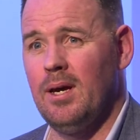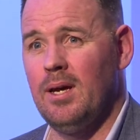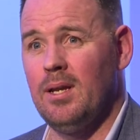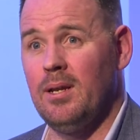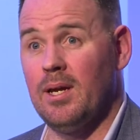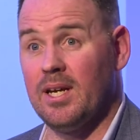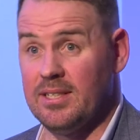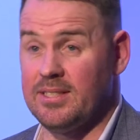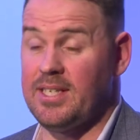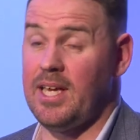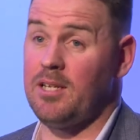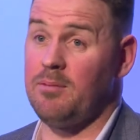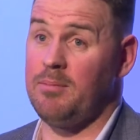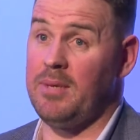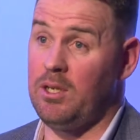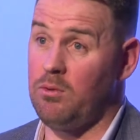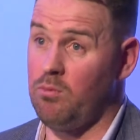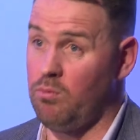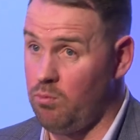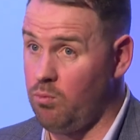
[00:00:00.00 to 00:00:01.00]
Because that would
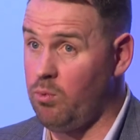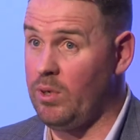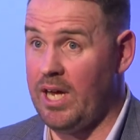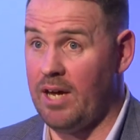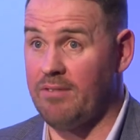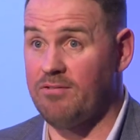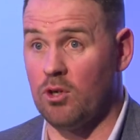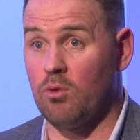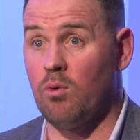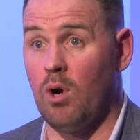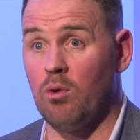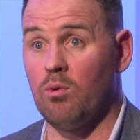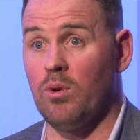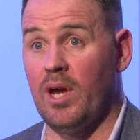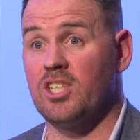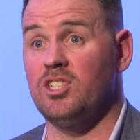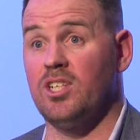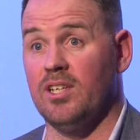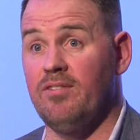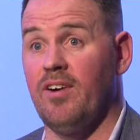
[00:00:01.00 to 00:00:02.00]
mean we have to go out and
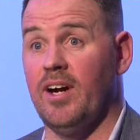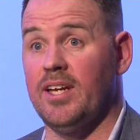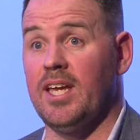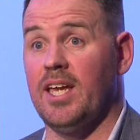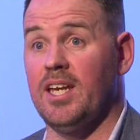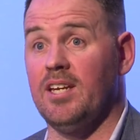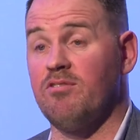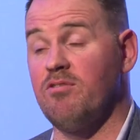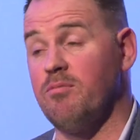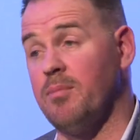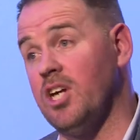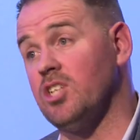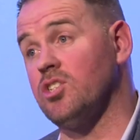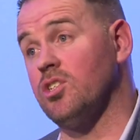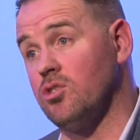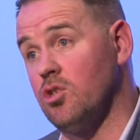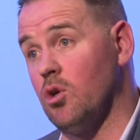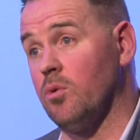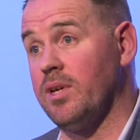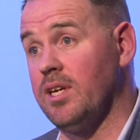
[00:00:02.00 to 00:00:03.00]
actually find that
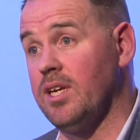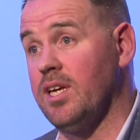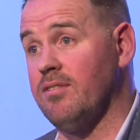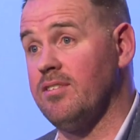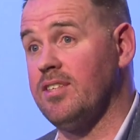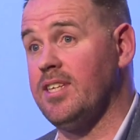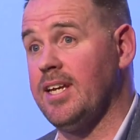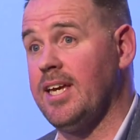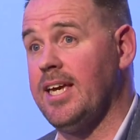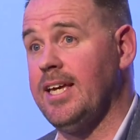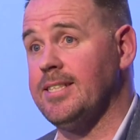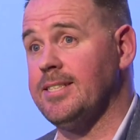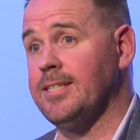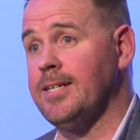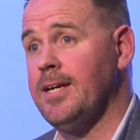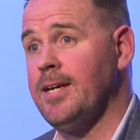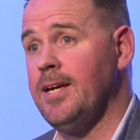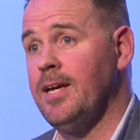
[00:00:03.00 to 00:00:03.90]
information so we can give it to the kids.